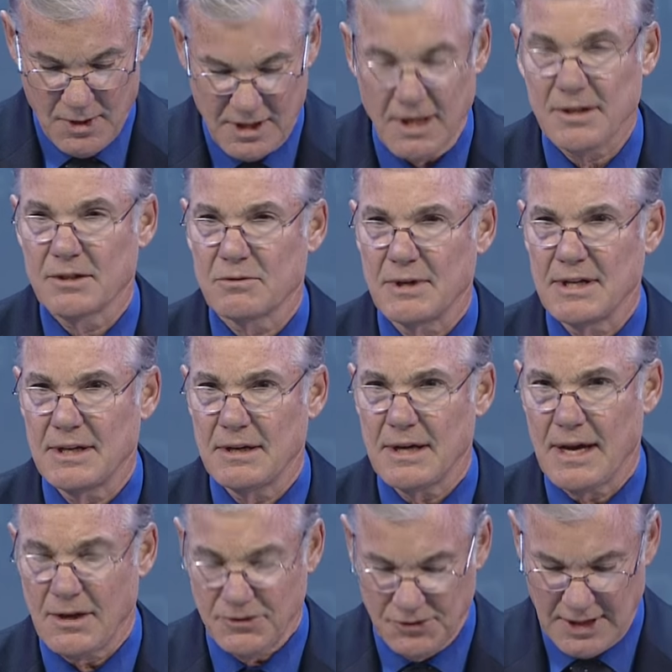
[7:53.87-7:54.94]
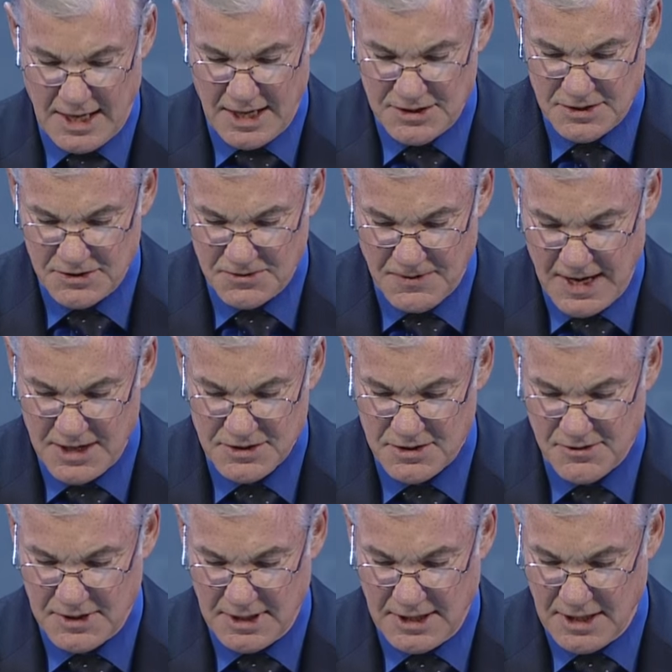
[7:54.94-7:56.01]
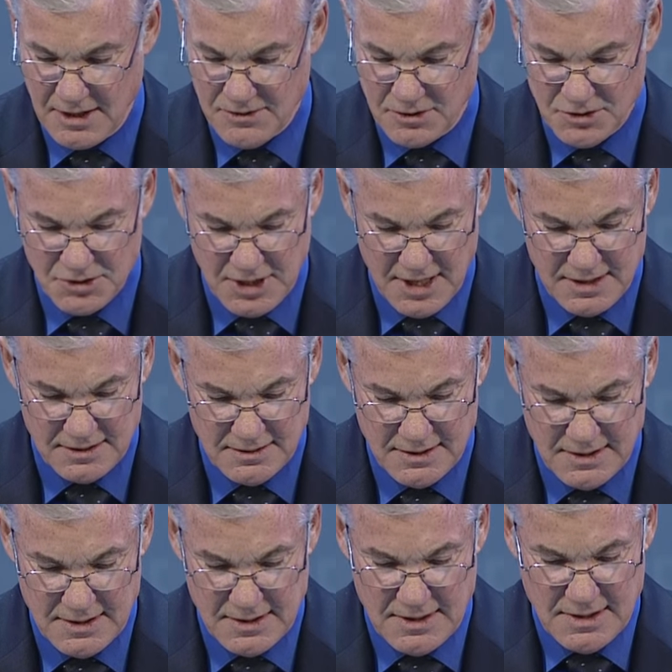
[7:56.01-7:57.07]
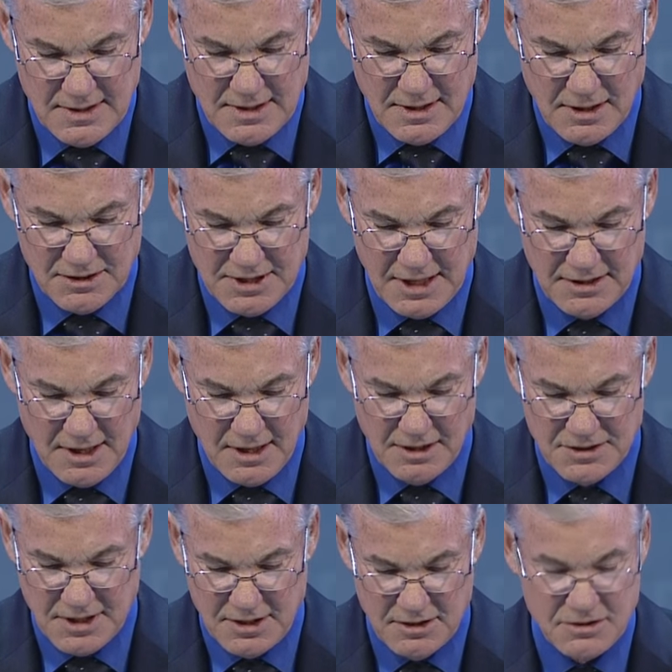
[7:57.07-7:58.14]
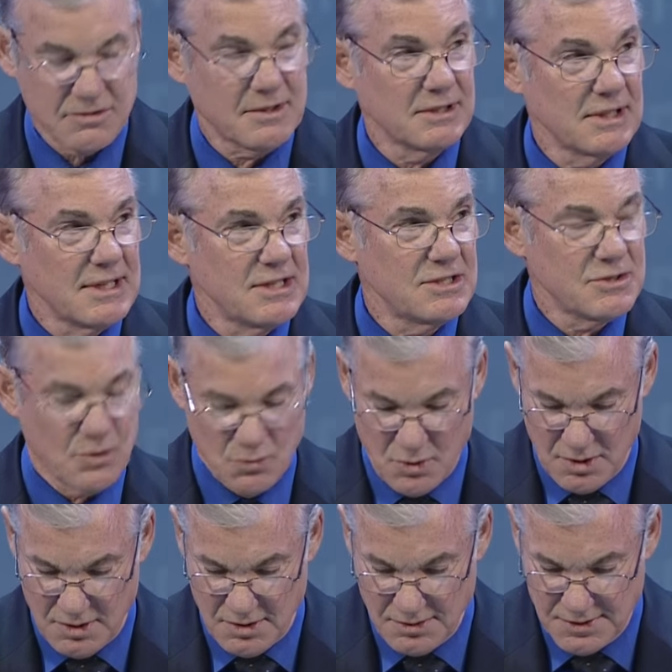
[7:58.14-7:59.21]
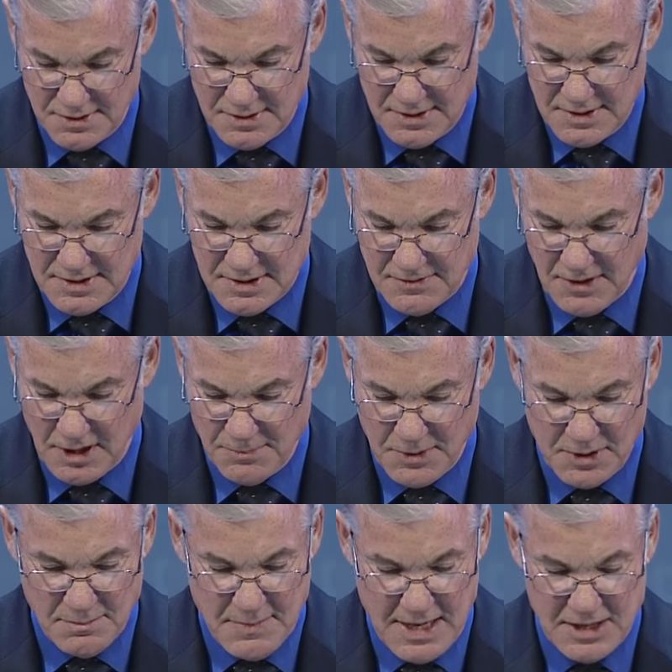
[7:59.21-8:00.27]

We cut greenhouse gases faster than any other state. Our technology industry leads the world, developing